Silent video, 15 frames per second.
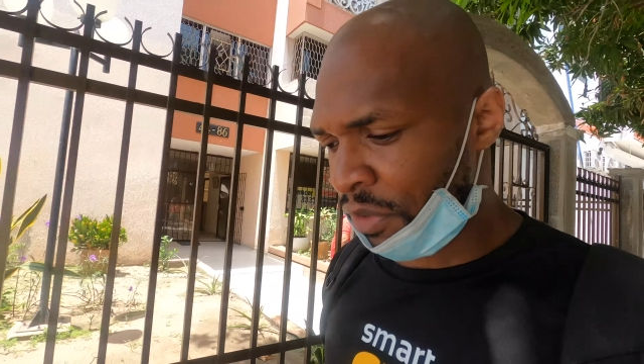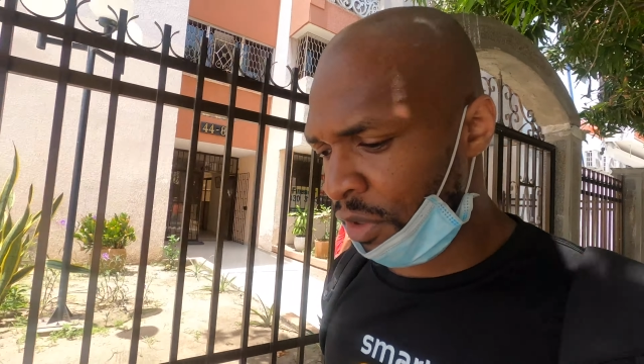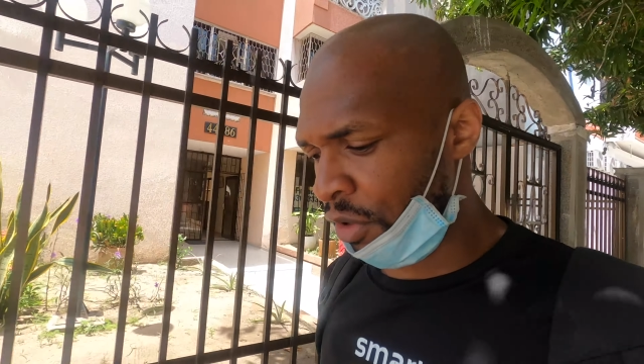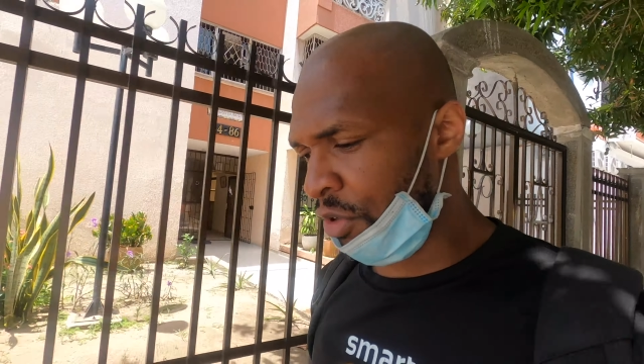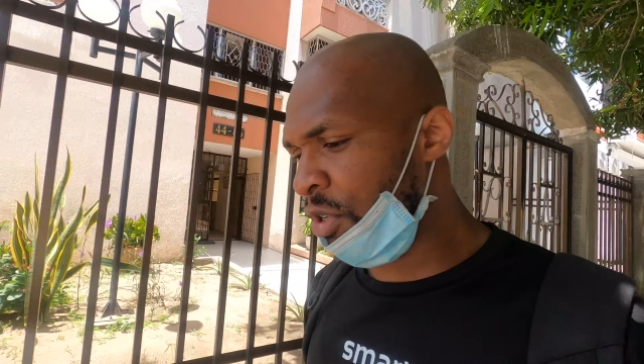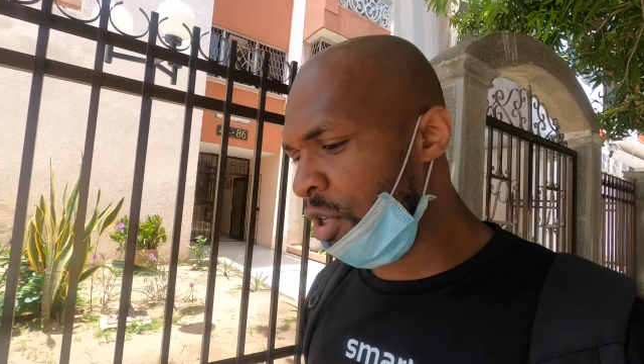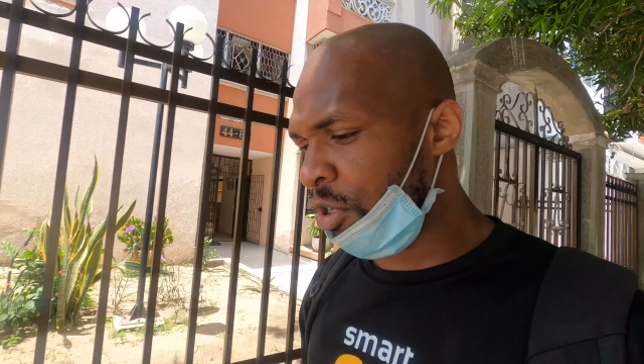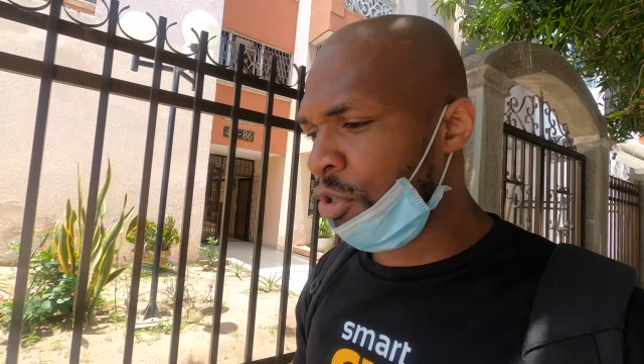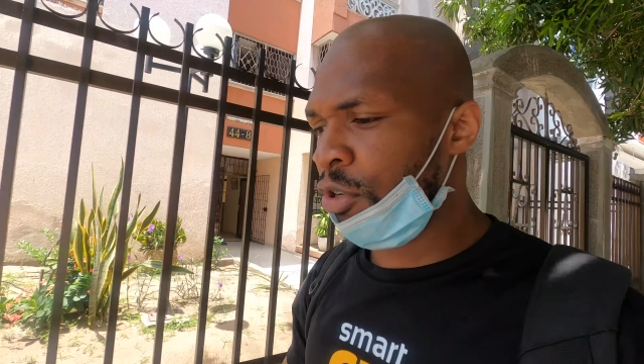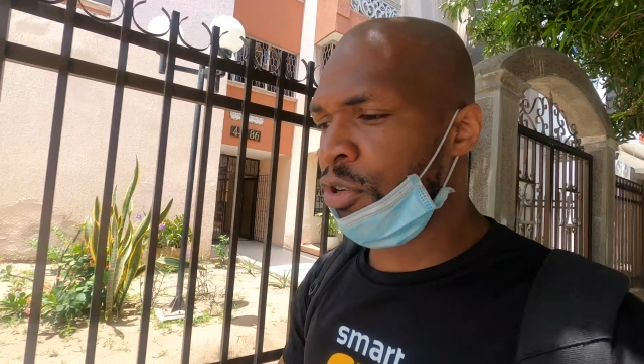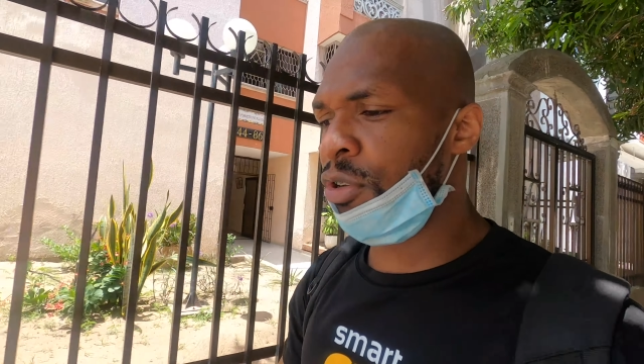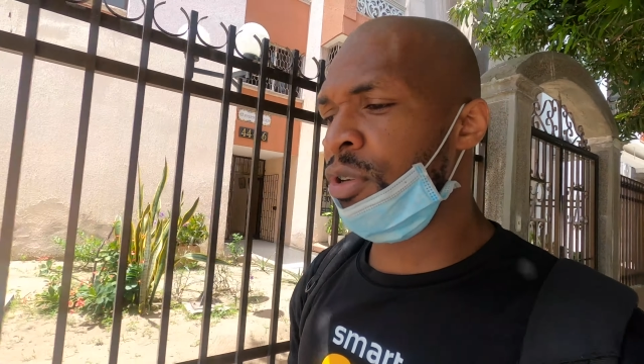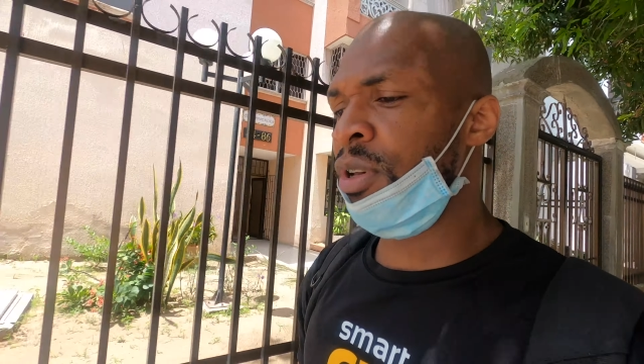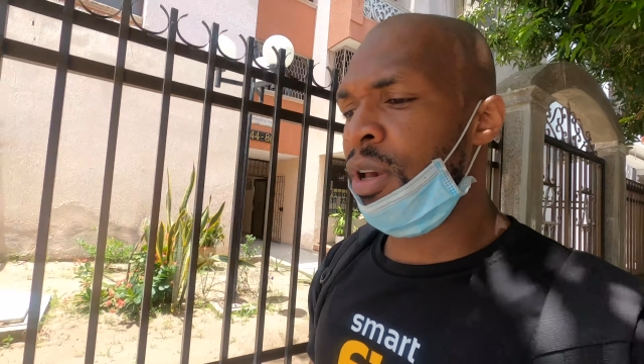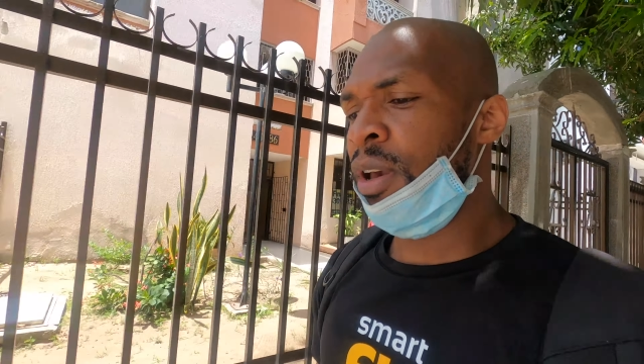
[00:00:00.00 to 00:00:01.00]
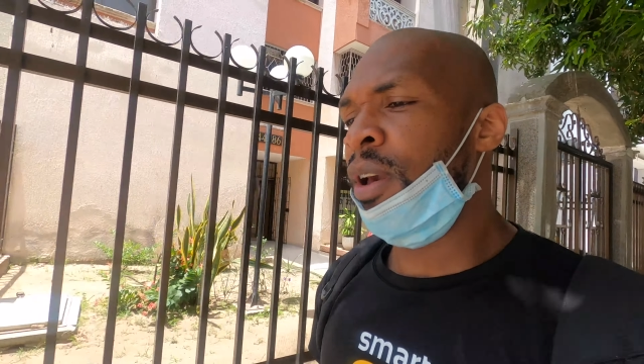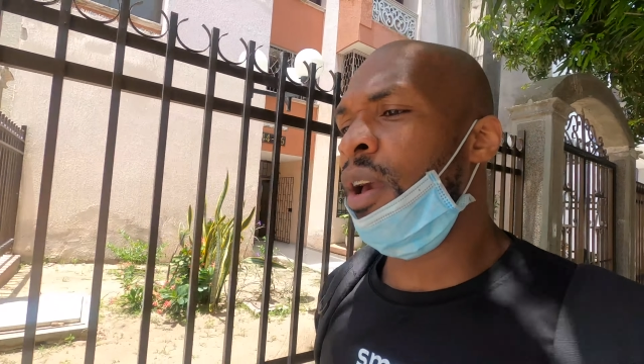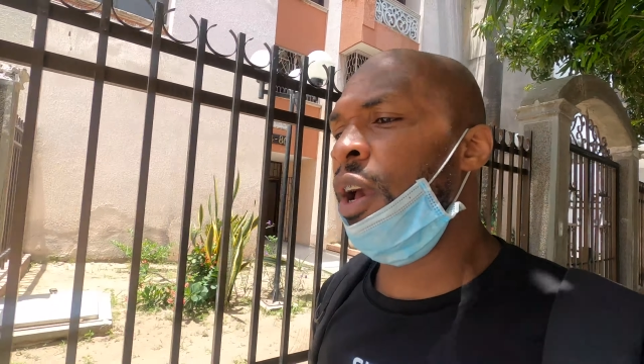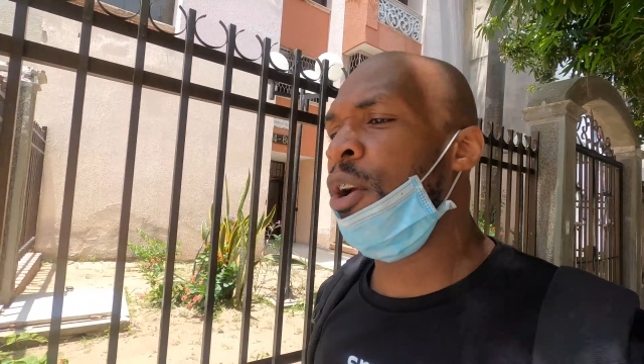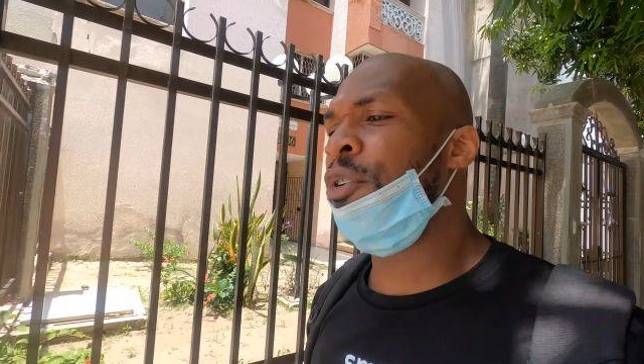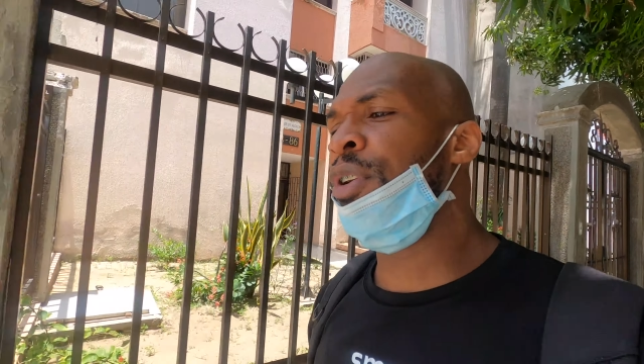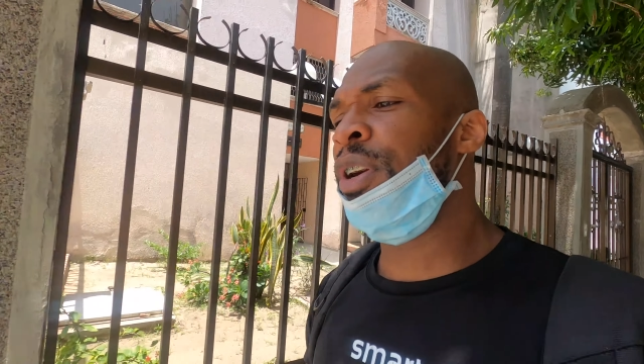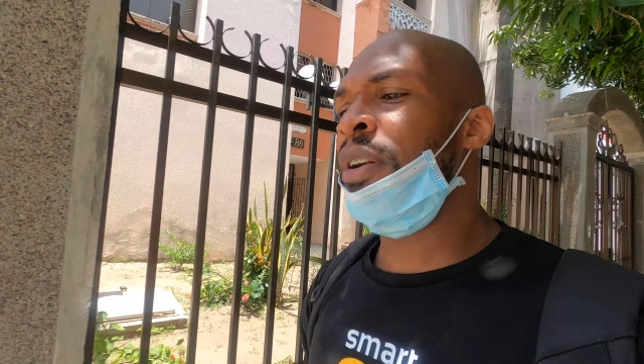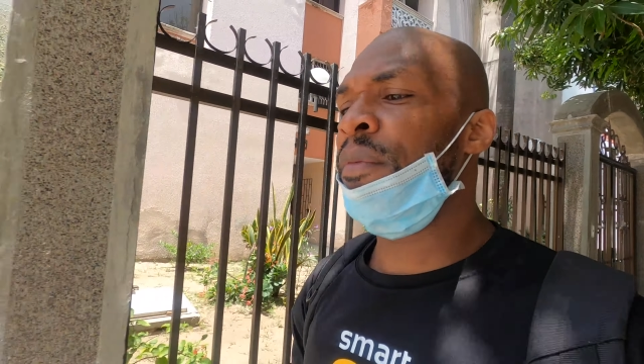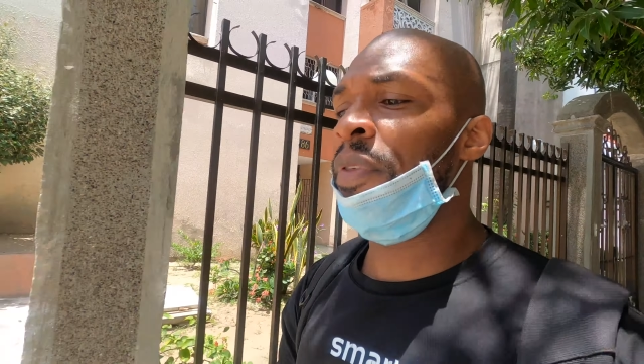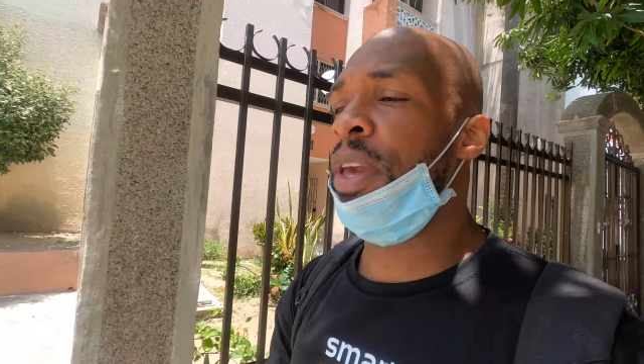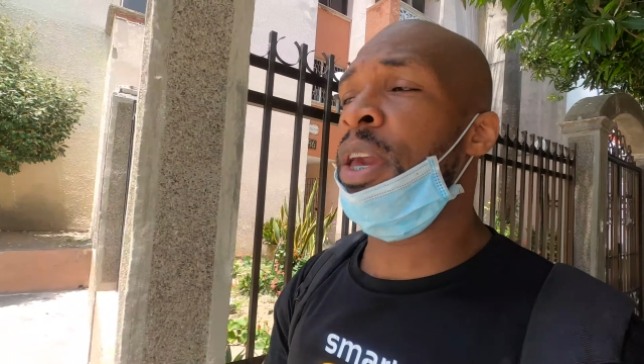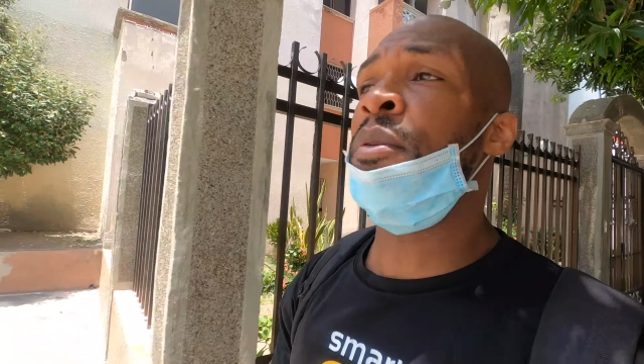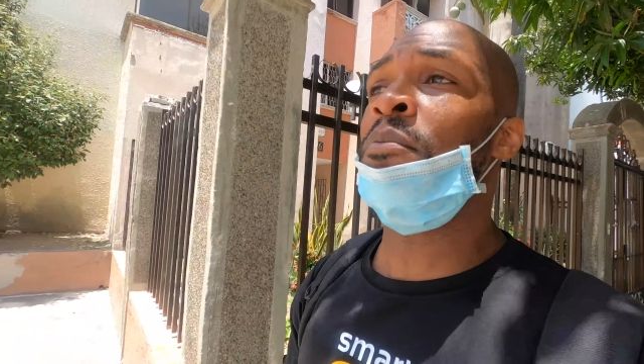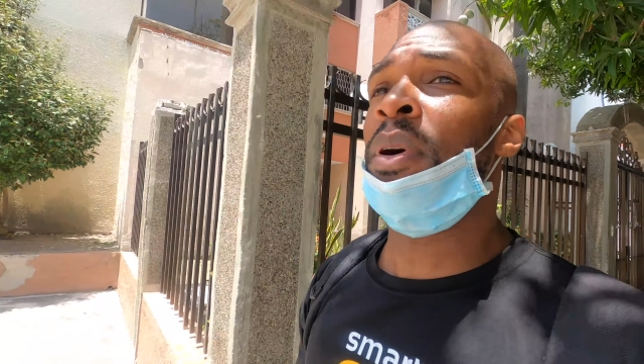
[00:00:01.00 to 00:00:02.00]
her sister's area
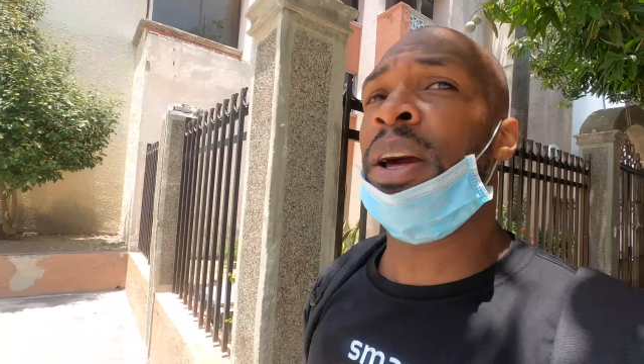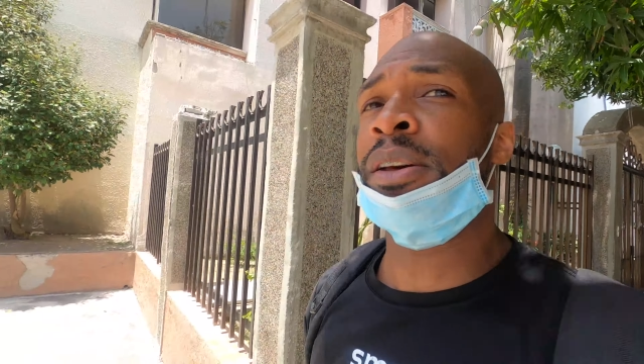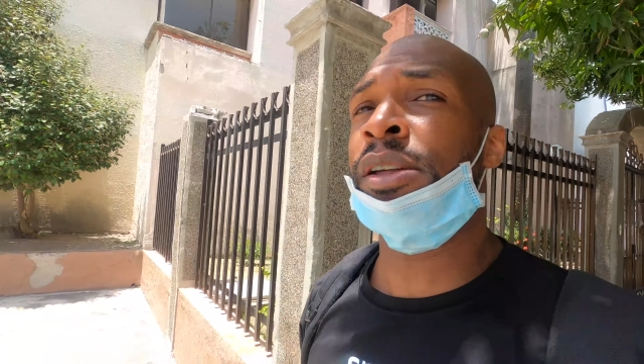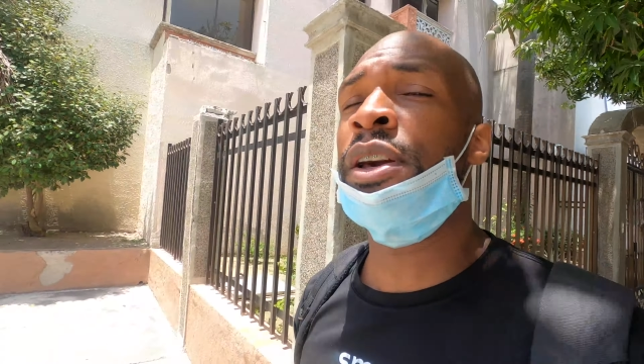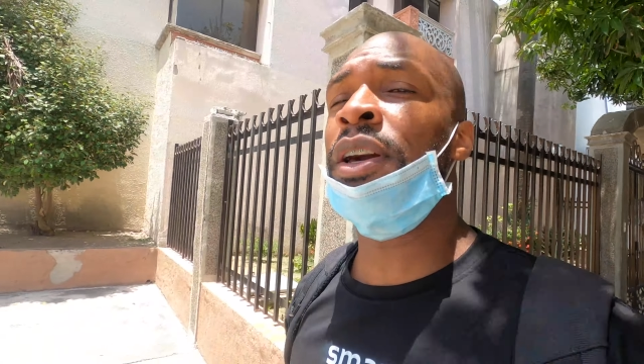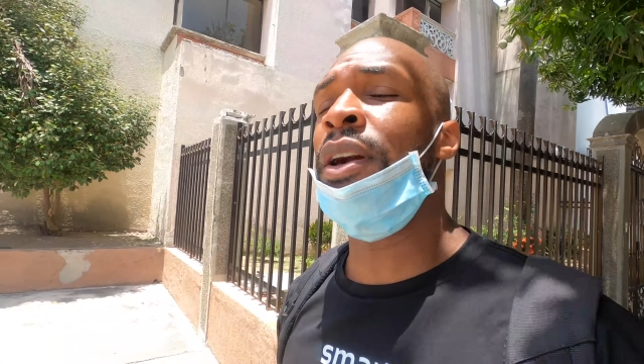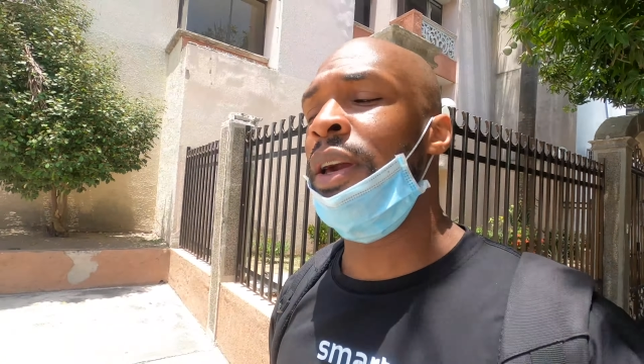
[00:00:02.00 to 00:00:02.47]
in, Baran